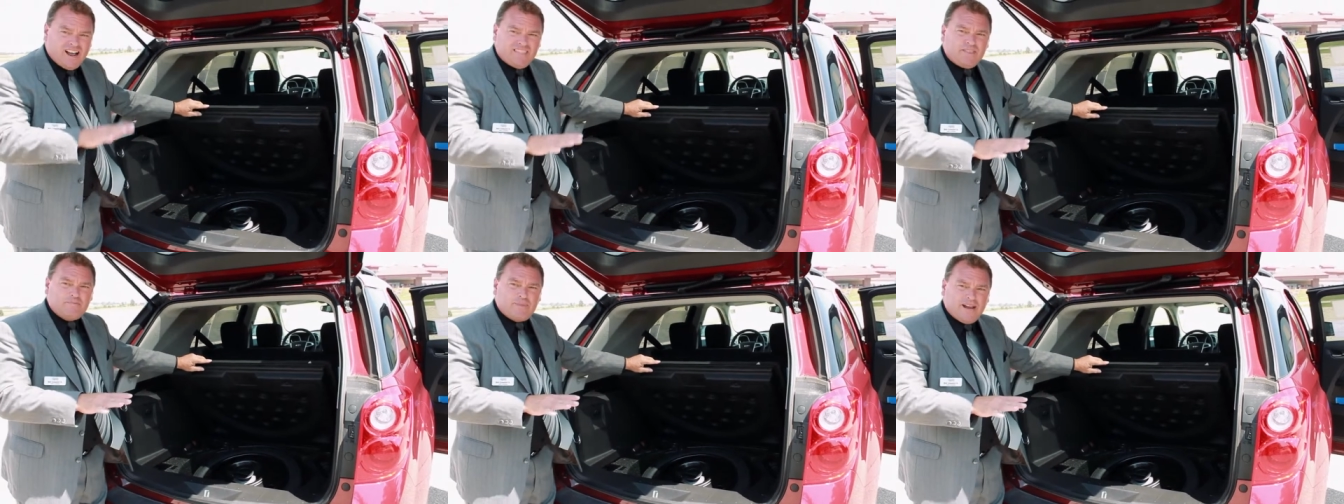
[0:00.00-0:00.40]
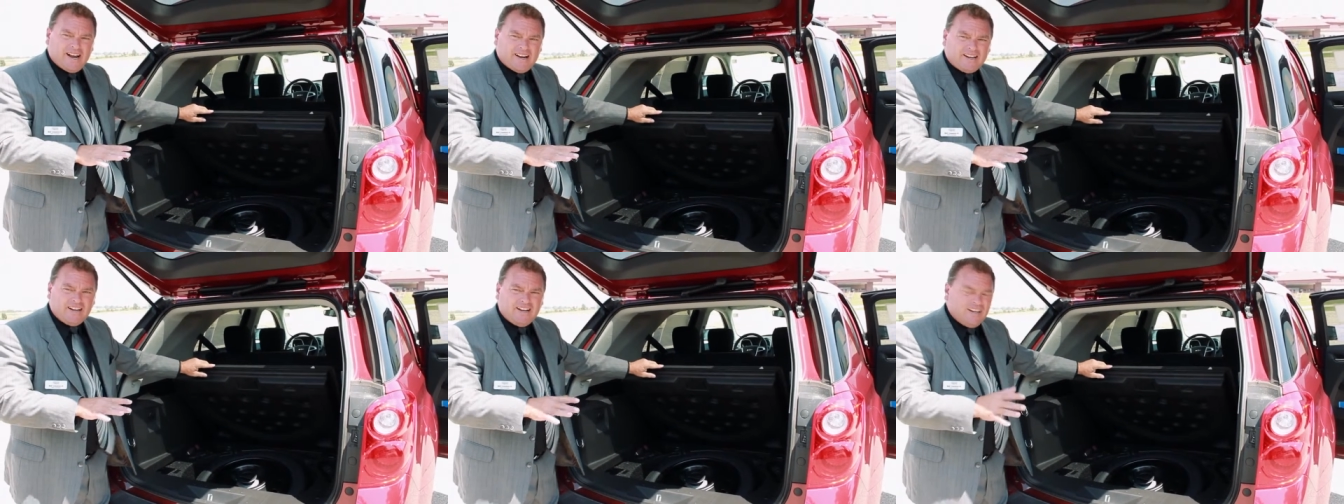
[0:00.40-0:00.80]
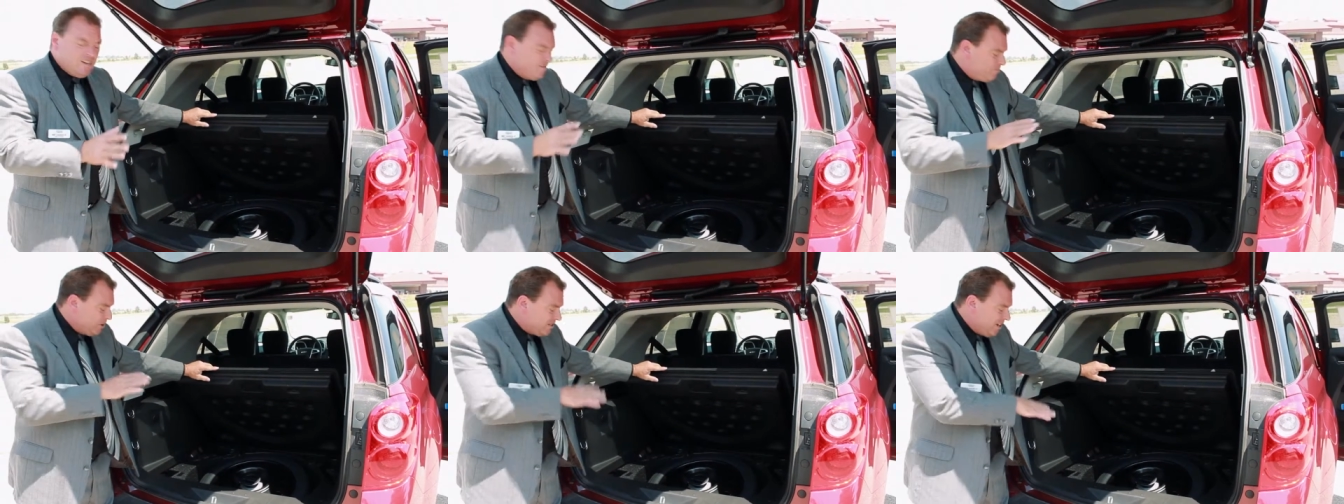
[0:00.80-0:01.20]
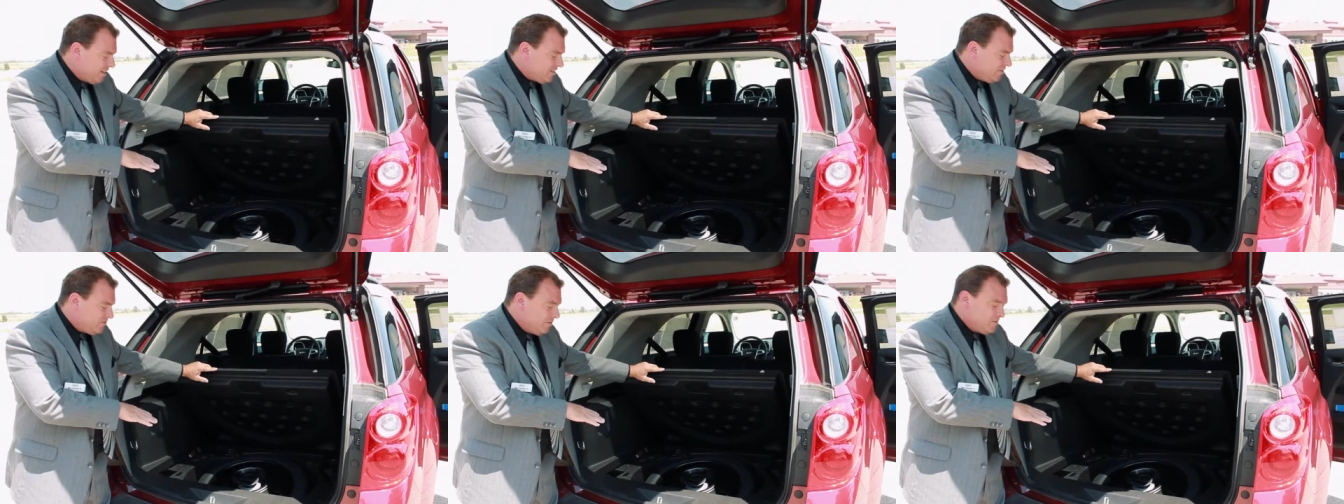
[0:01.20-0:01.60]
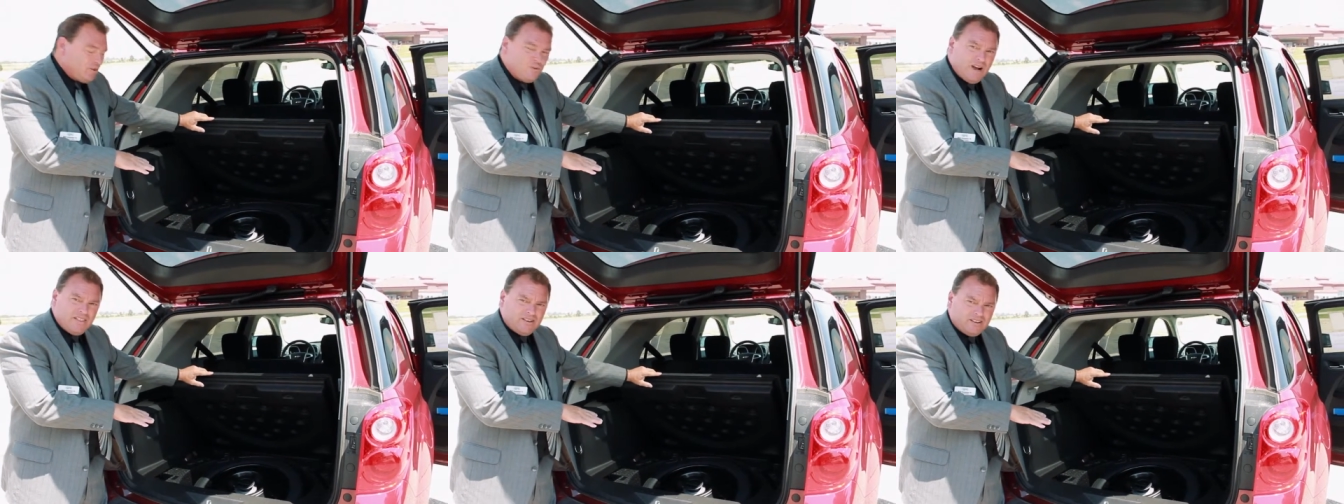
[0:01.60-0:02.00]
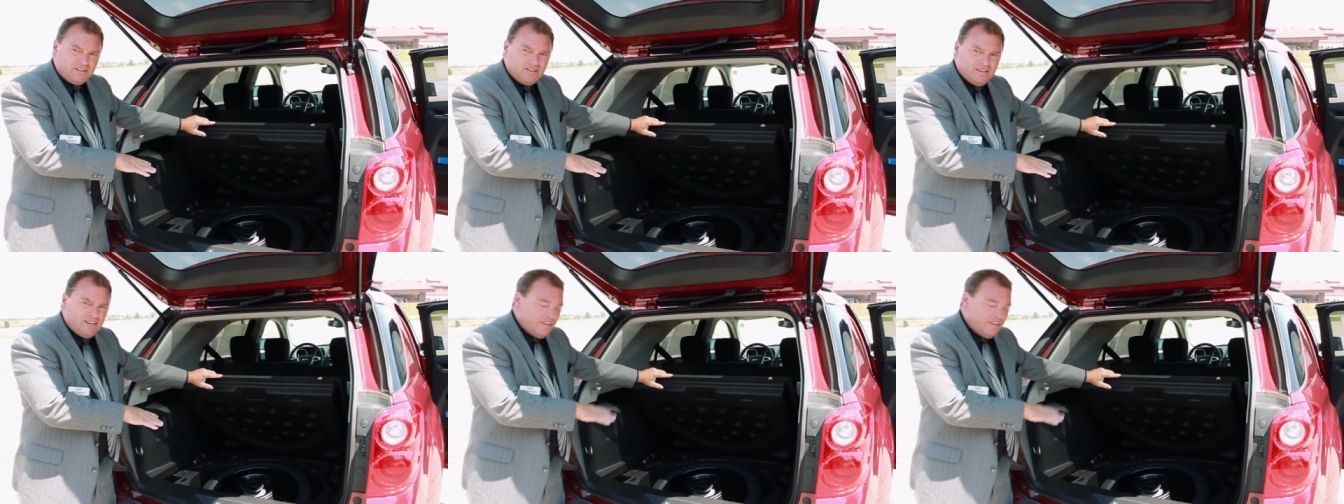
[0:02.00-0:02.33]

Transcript: on the back, protected from the weather.